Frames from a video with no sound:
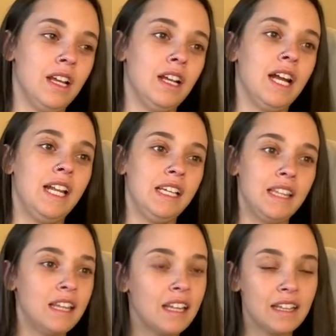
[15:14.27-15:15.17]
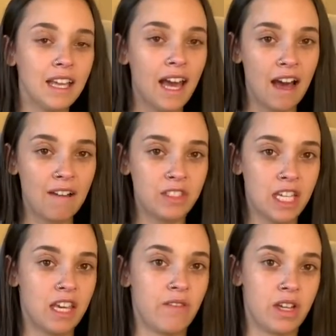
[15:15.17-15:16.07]
anything that they had to
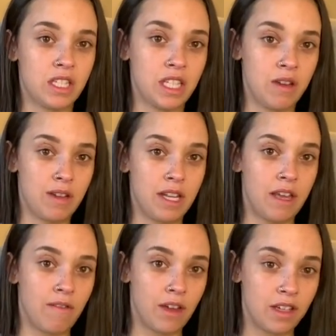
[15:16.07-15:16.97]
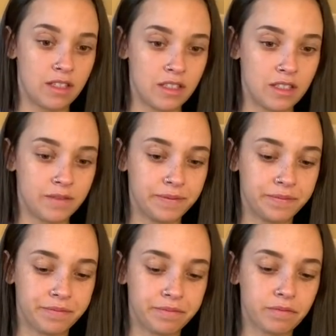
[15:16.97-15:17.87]
give us, they would give us.
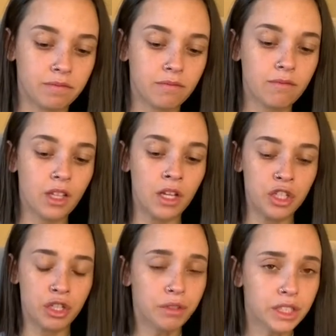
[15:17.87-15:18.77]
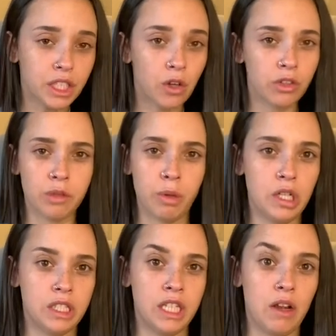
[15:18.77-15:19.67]
And she was the only
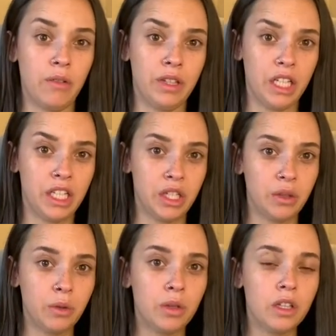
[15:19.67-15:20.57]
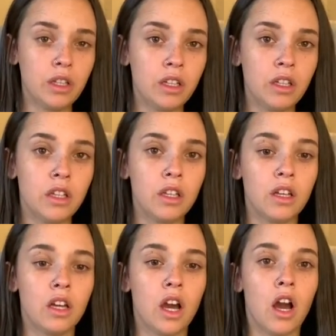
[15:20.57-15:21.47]
person that really knew
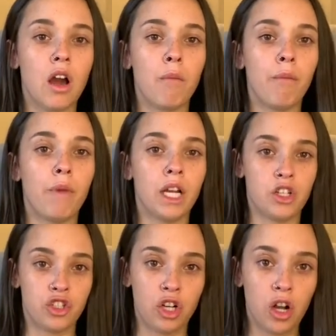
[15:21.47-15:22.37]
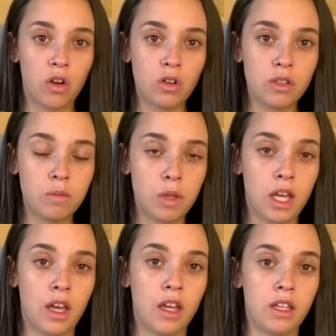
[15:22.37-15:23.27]
my struggles,
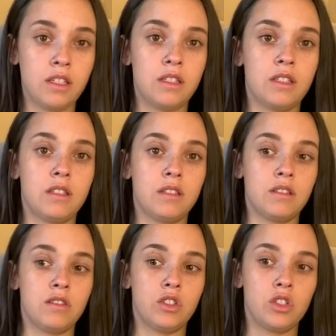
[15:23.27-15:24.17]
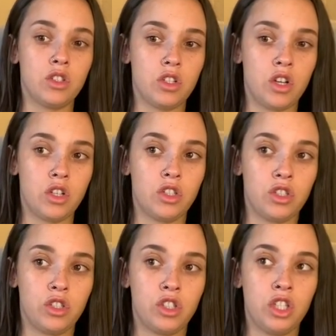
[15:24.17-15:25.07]
because
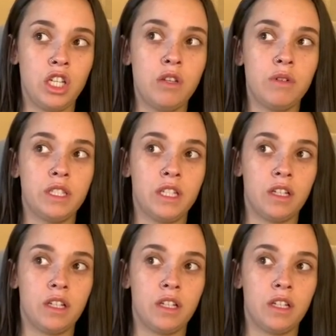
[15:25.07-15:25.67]
she wasn't